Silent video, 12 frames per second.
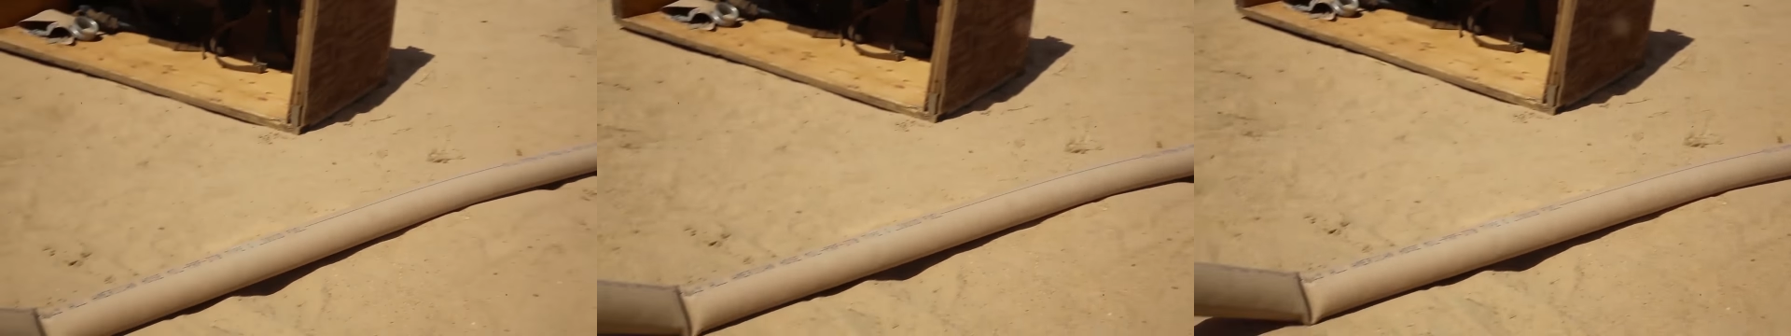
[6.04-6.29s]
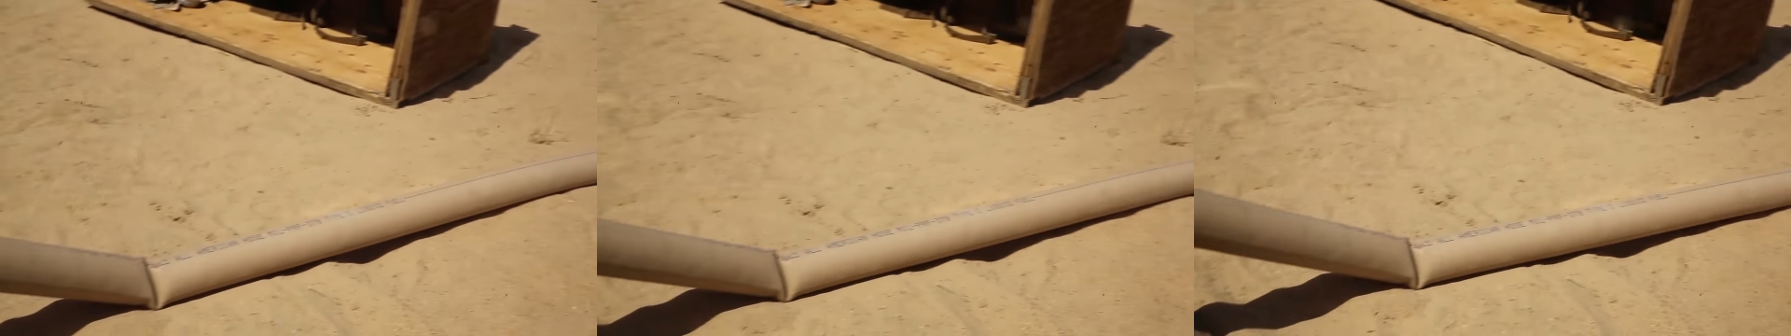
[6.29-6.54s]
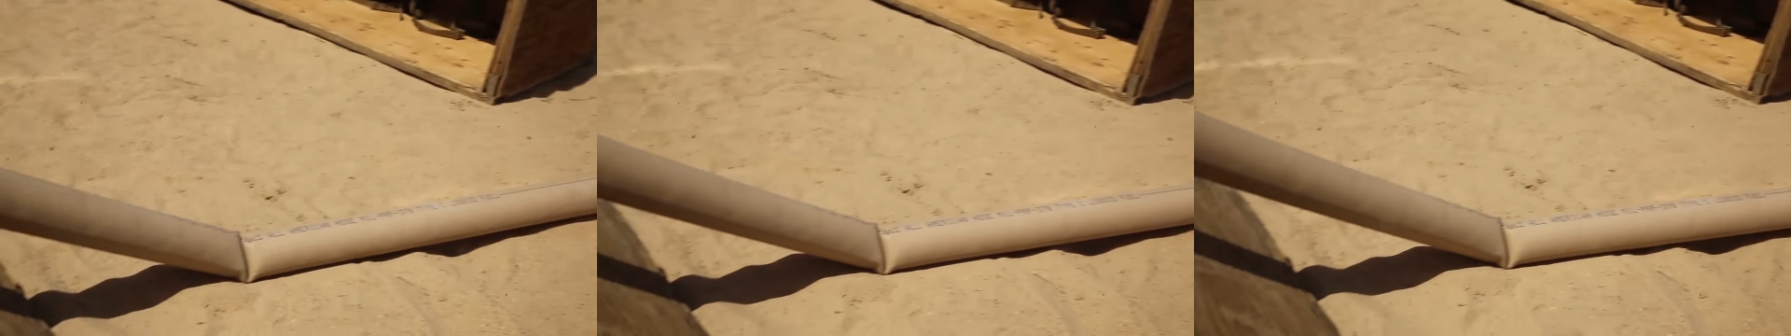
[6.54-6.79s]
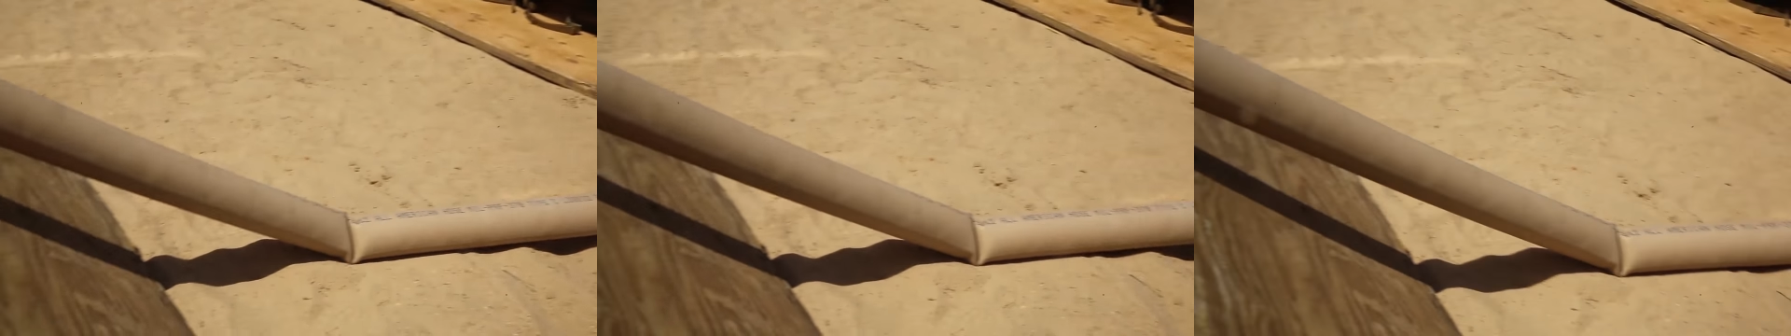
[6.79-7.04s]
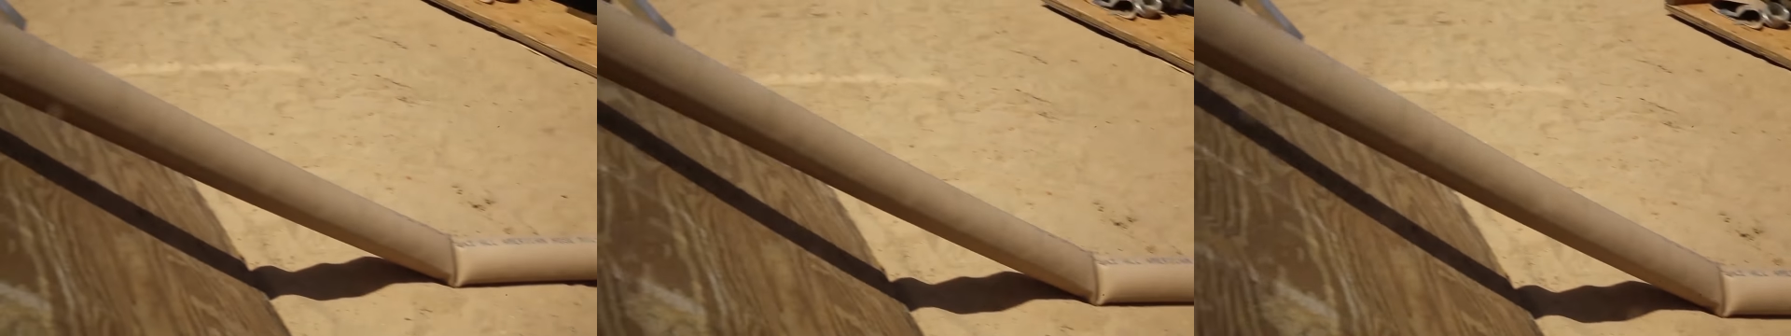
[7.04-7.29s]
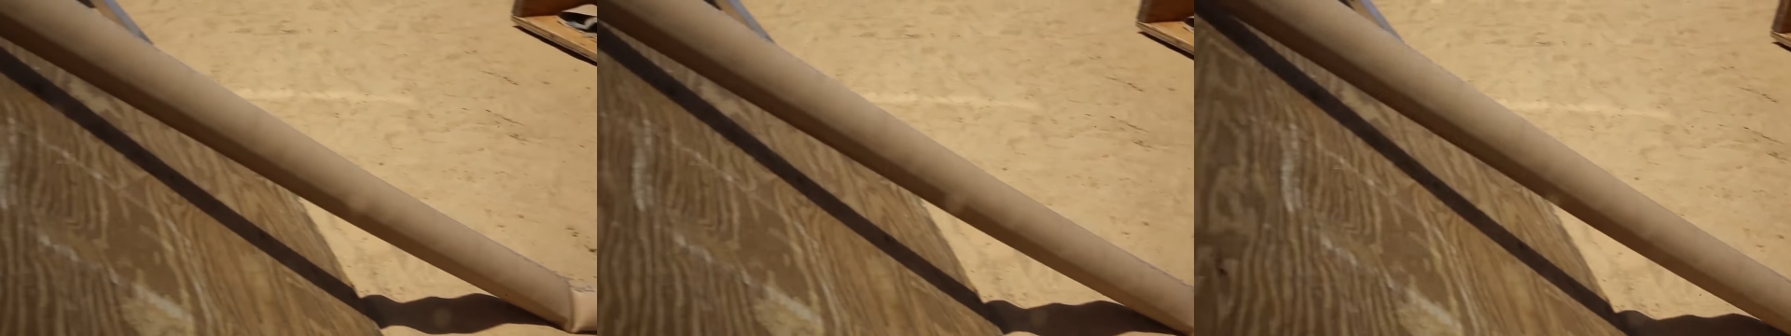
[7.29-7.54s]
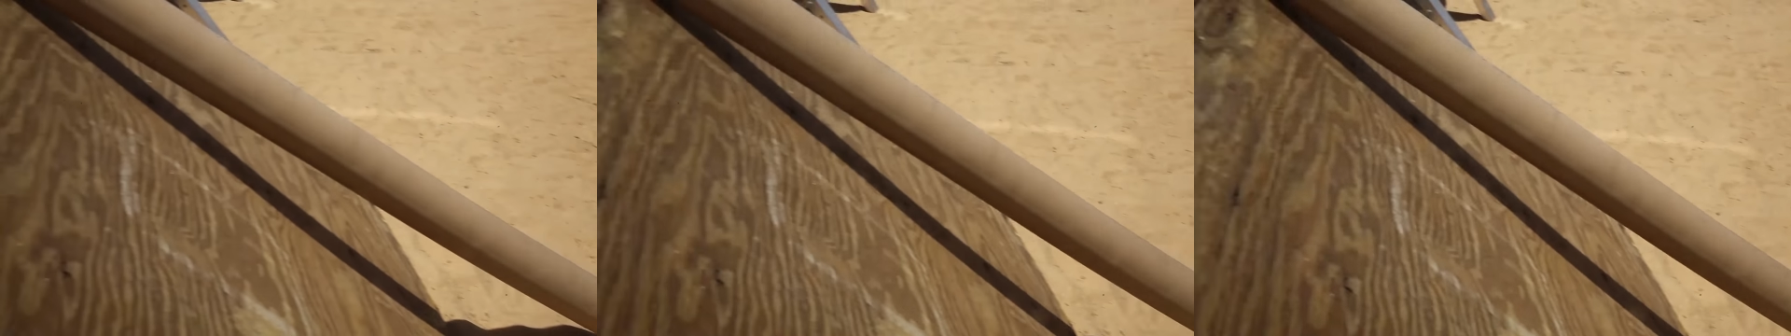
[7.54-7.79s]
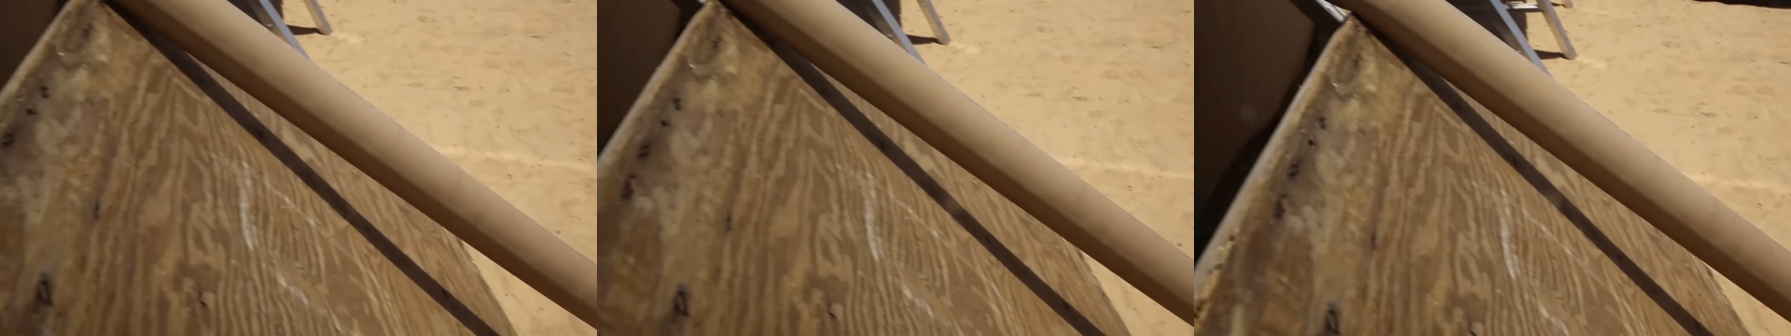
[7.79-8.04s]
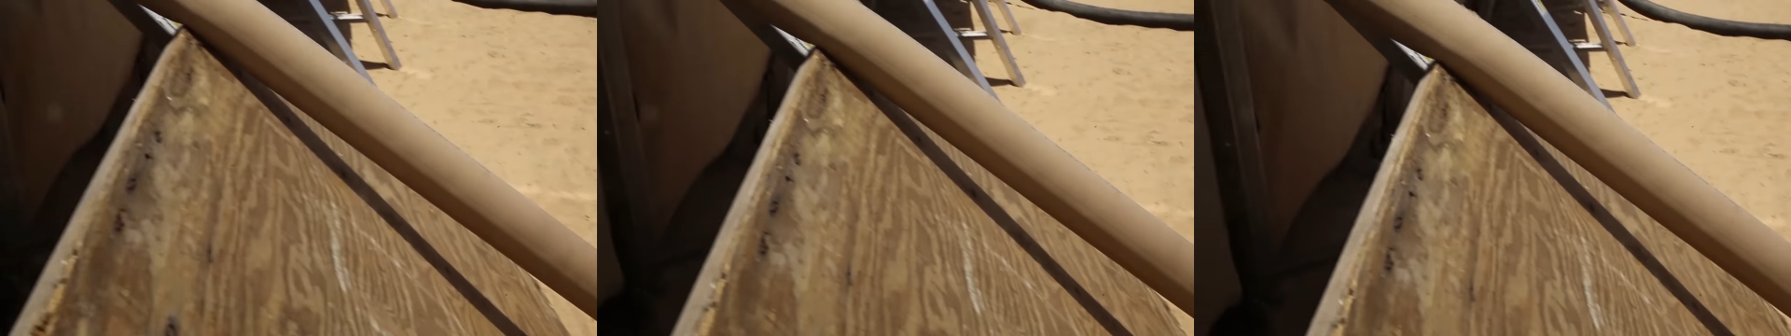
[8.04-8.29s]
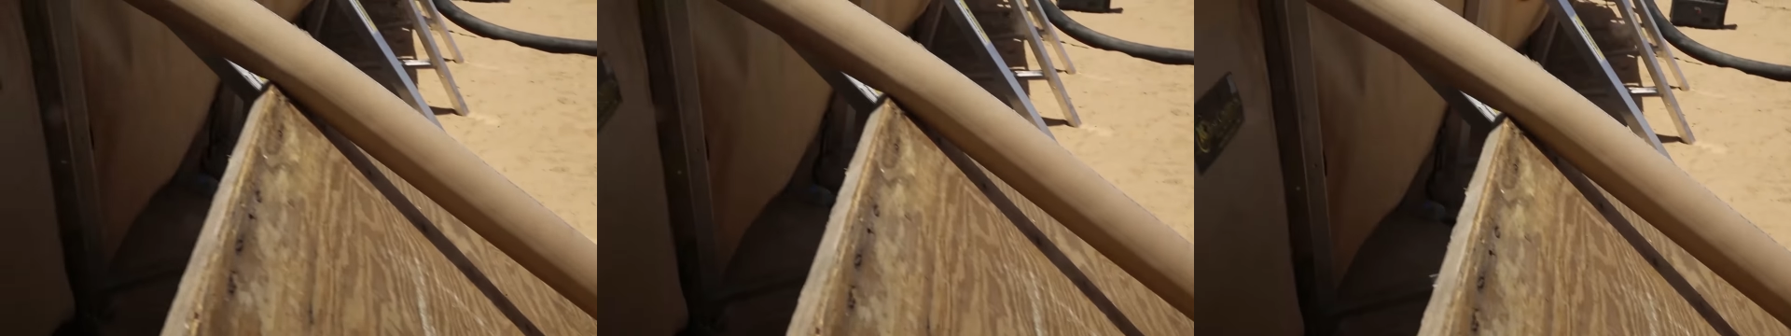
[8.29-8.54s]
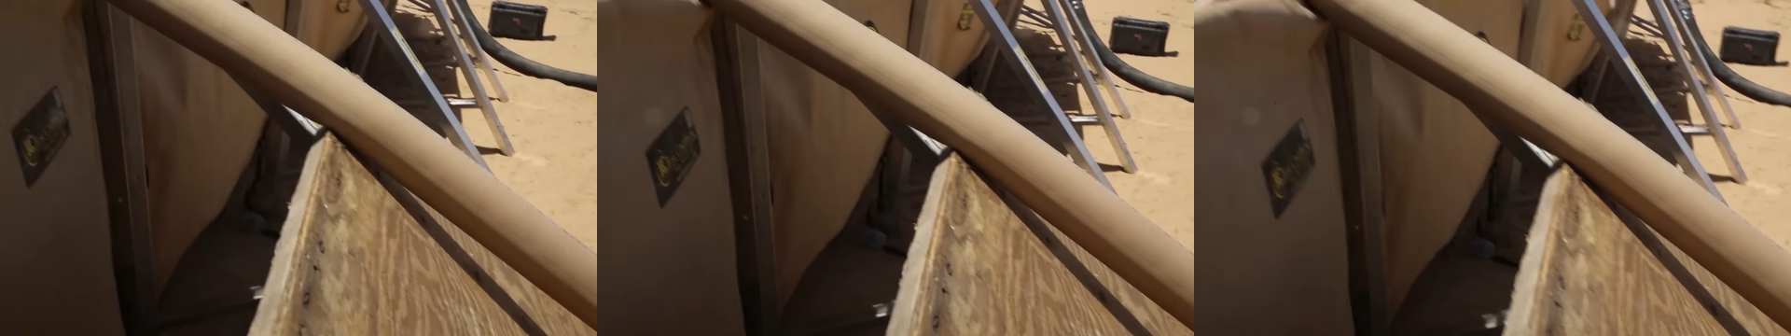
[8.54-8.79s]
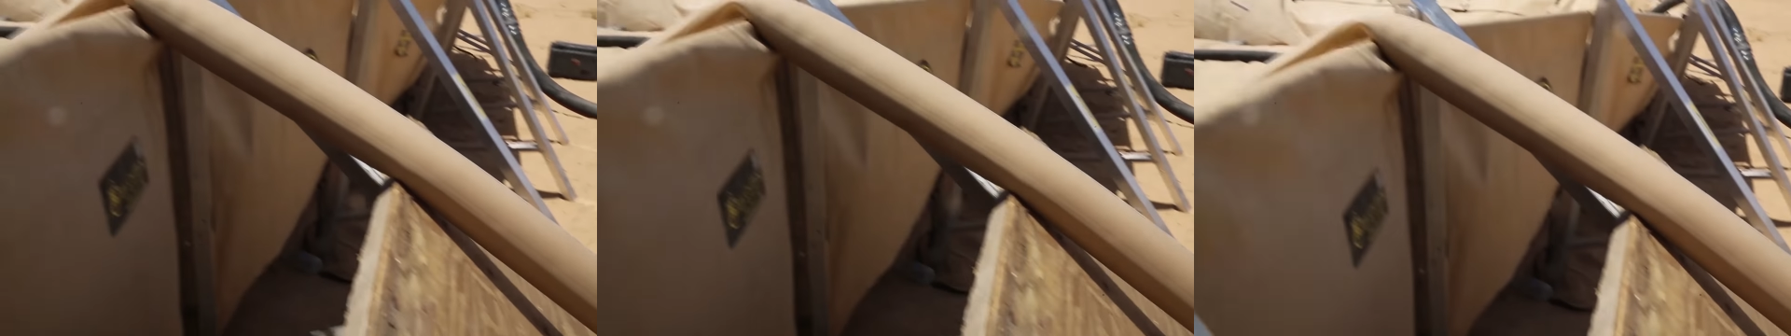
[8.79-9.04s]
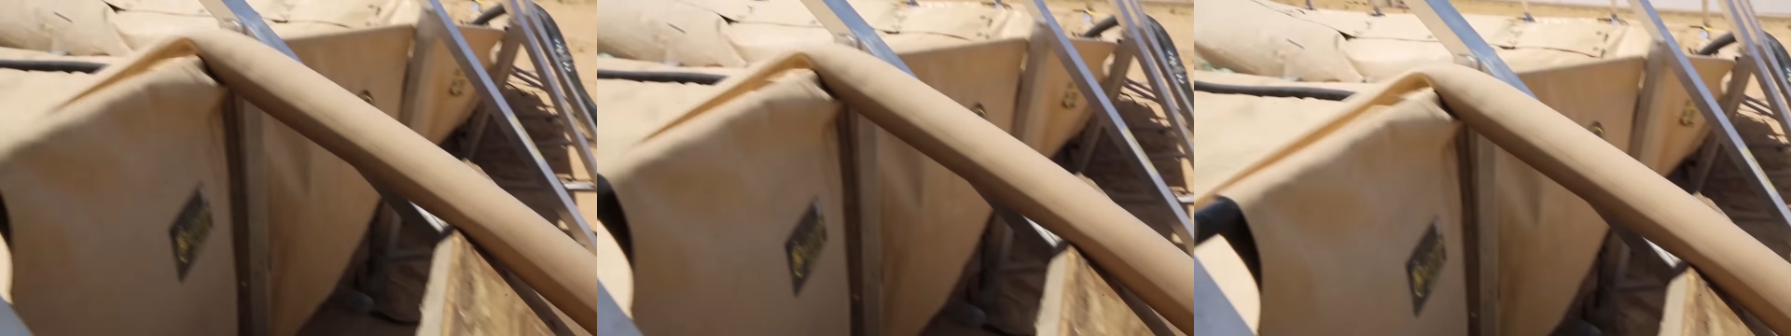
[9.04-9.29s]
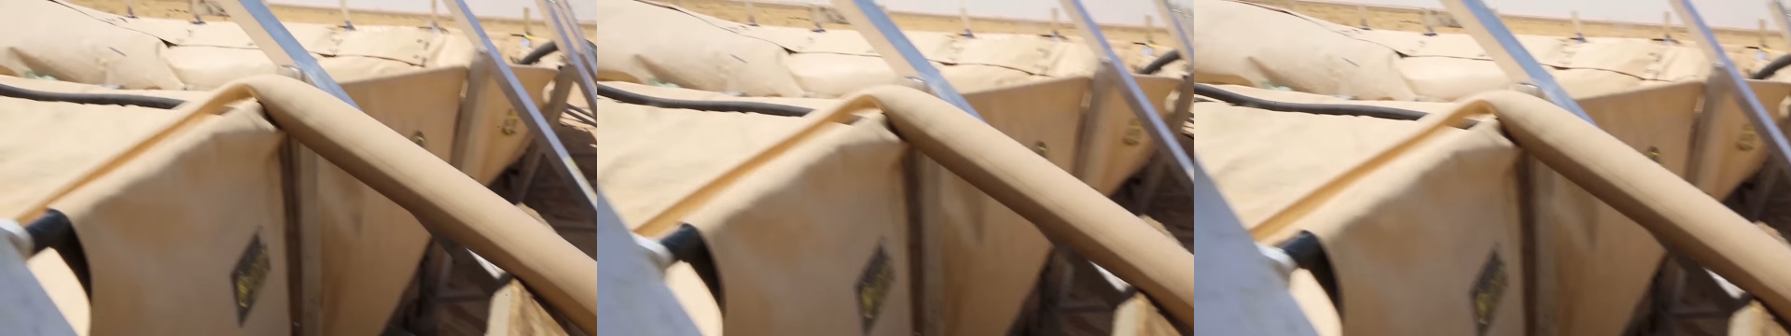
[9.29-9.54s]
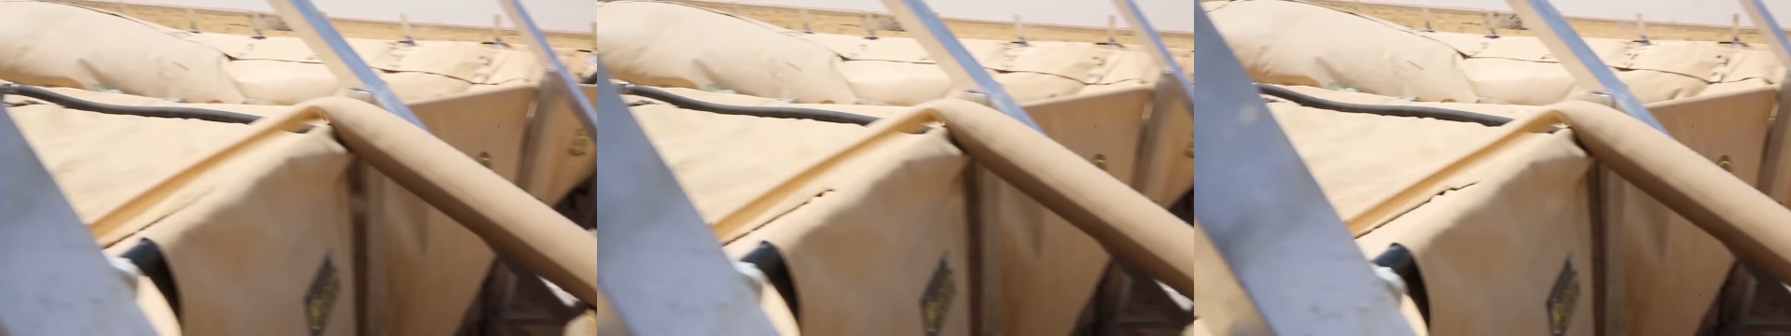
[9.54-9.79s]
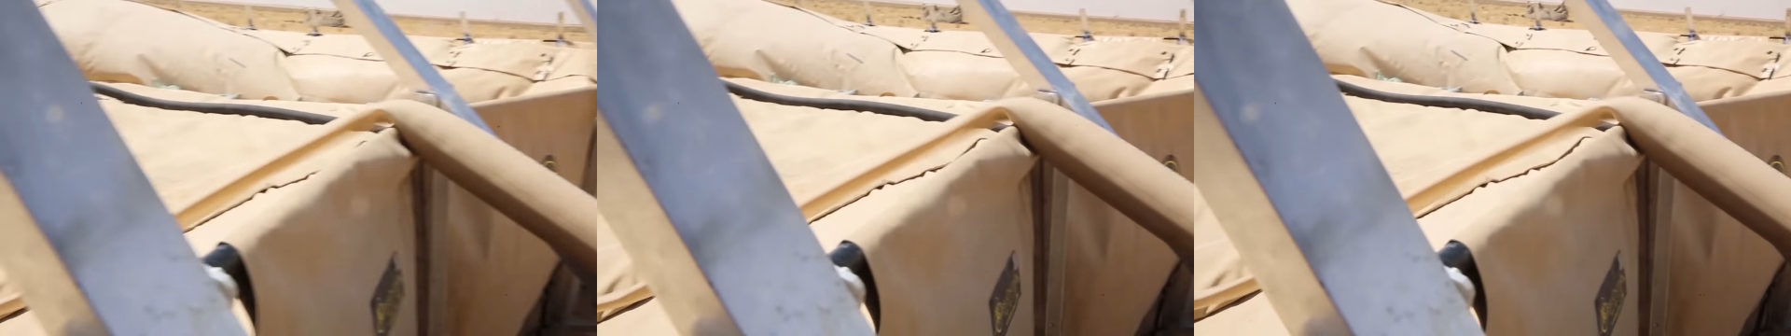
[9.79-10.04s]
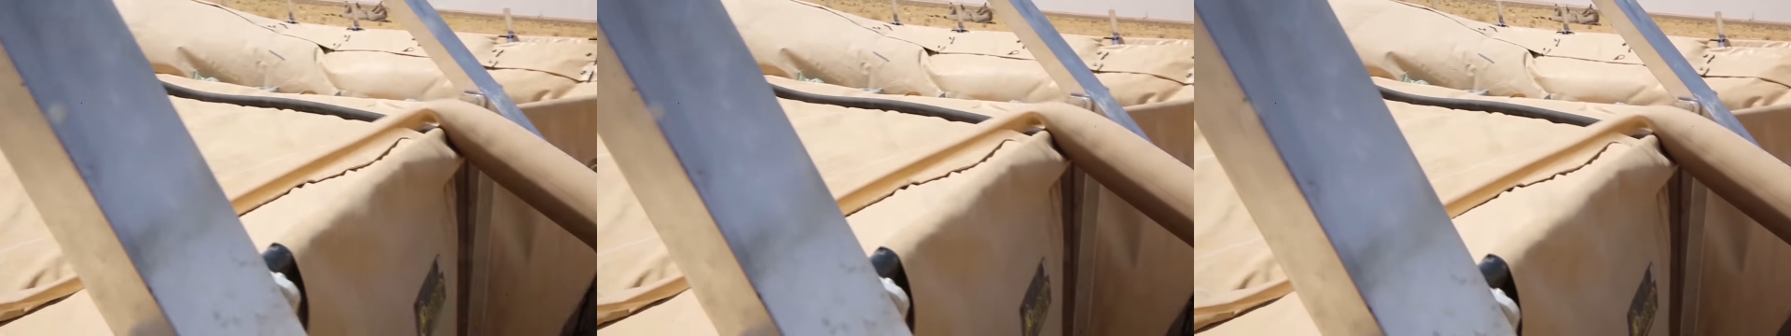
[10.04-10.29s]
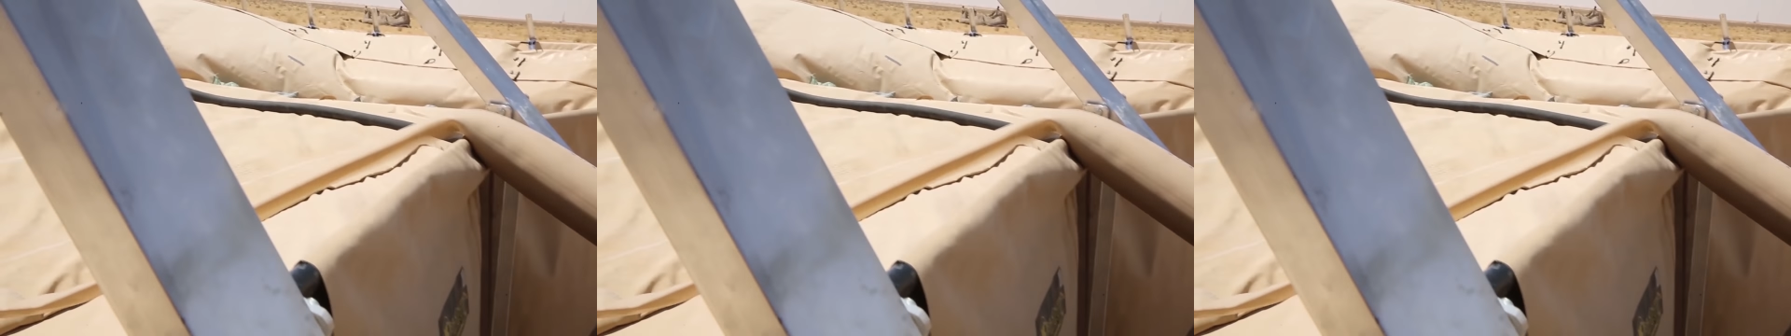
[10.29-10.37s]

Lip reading: Nobody's mouth can be seen.